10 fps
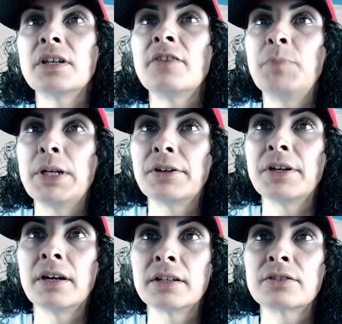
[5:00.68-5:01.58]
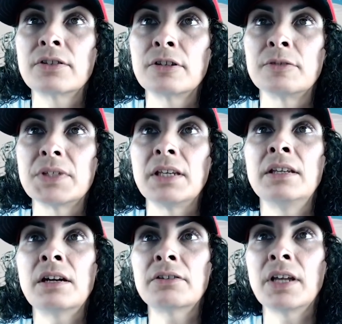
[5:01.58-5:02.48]
of periodic terms.
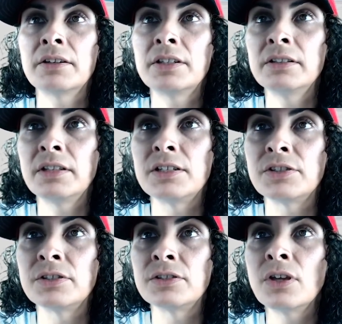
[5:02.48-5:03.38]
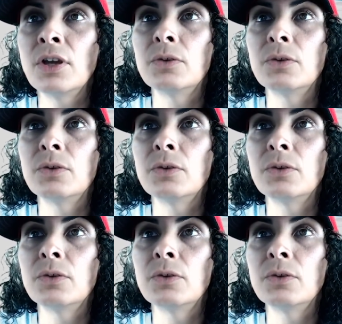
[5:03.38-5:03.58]
In our calculations,